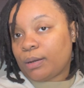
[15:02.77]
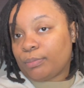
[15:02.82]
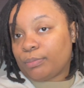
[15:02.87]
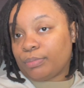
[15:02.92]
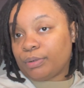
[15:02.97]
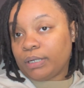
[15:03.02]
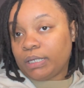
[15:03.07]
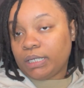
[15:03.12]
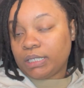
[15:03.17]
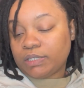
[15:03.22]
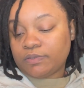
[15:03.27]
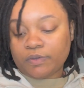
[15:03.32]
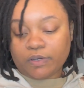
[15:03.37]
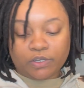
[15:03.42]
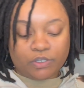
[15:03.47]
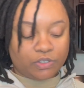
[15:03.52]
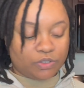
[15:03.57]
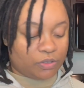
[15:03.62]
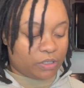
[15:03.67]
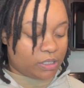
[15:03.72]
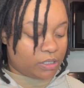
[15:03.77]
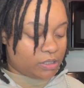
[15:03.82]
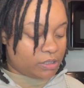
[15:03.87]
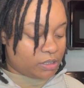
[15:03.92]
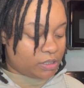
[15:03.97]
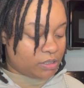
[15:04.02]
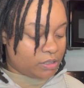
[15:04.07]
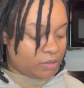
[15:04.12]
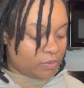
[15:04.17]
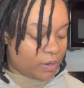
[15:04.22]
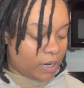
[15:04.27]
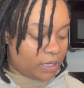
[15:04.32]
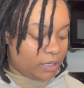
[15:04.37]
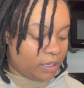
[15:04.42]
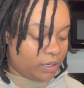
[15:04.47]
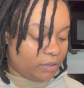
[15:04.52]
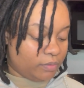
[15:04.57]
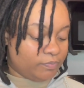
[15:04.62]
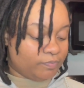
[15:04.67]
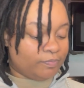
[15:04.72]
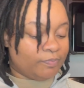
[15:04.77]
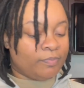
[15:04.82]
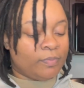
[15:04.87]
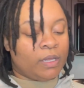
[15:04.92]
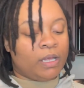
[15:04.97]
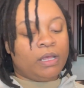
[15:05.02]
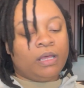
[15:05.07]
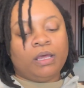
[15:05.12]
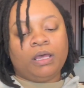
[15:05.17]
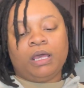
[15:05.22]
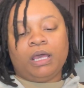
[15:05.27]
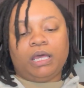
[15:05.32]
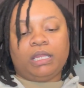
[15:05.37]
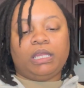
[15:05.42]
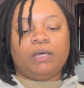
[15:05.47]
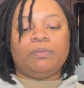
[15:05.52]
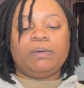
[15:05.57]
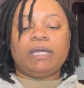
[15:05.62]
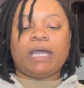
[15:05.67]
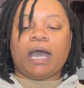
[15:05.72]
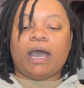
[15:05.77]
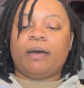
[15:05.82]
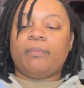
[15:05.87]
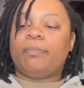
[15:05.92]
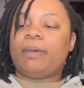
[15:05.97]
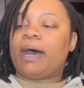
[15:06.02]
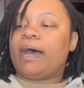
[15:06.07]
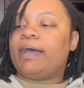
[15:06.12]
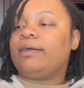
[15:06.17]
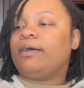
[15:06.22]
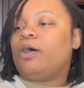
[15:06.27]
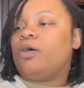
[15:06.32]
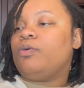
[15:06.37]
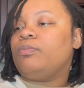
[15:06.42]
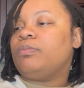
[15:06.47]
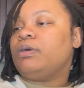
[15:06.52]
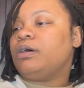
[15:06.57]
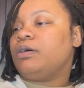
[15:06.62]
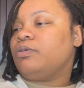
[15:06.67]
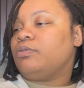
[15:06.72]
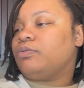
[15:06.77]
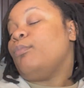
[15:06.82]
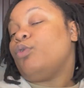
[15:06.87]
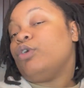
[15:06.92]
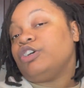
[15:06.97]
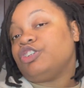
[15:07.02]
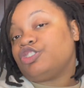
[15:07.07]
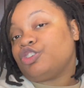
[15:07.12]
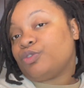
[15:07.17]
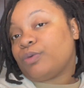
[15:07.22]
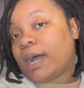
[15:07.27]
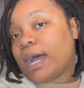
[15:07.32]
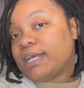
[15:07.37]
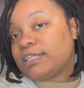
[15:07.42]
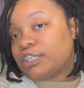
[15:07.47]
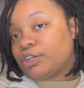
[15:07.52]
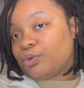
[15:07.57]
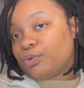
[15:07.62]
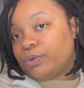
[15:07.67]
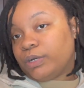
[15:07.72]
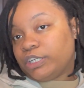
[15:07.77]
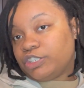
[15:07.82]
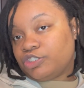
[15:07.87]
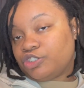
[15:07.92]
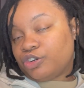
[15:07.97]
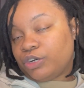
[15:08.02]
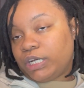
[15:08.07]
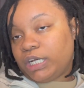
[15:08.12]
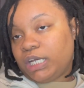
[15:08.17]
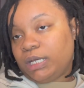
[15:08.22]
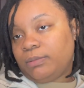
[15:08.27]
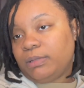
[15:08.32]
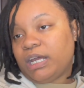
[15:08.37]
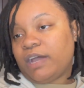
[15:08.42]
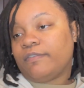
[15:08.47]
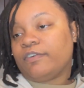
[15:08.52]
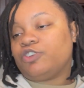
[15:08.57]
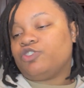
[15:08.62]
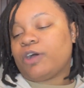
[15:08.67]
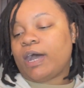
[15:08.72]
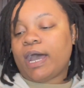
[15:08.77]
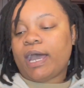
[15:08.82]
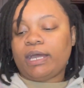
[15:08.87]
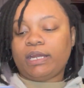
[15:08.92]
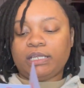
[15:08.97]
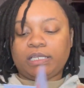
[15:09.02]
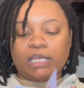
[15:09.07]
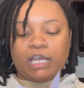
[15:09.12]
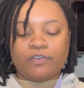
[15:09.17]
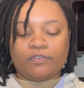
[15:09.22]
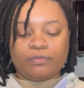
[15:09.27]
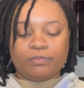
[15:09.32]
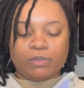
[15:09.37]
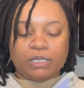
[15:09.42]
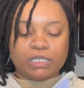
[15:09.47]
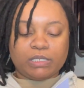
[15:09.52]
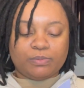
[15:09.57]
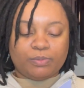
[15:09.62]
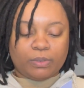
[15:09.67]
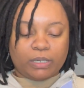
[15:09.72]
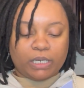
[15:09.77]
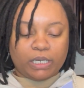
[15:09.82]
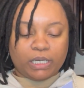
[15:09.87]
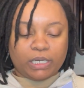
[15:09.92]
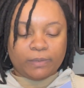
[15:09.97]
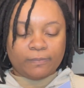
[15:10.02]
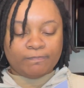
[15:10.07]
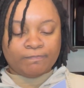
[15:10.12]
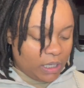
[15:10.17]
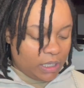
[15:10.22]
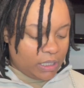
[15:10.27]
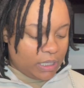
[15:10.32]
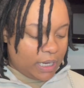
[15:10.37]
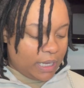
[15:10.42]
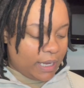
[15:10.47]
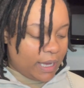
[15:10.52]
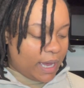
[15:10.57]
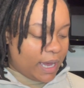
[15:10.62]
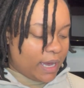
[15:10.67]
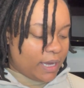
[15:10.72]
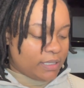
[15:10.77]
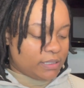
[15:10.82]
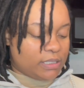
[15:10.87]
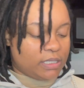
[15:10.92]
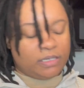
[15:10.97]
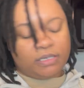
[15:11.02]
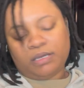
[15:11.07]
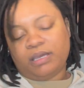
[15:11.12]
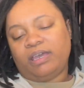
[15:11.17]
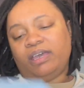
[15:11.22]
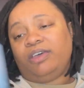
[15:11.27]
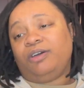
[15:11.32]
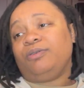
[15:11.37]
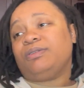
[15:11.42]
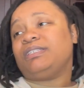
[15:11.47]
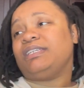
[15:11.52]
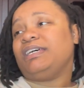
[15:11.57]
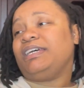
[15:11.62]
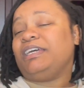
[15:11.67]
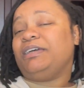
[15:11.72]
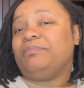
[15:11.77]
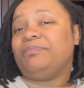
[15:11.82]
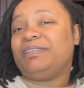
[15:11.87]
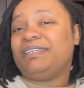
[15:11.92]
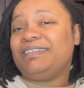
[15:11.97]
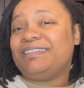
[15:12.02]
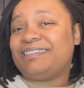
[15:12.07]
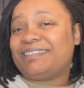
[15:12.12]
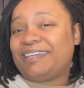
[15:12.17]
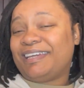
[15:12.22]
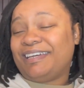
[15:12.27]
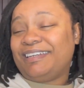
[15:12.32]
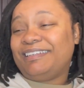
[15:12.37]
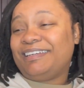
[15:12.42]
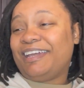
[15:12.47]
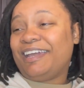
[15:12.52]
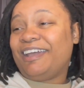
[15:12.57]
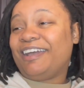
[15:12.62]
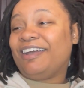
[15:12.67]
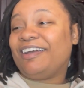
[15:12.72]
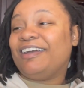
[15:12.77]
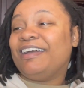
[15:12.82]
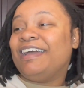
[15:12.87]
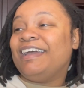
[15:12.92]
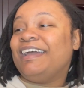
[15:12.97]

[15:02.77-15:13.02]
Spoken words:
Bree is very stressed right now. And then we got Bioma Moisturizing Rich Cream. Never tried anything from this brand. And then I got Elta MD Skincare.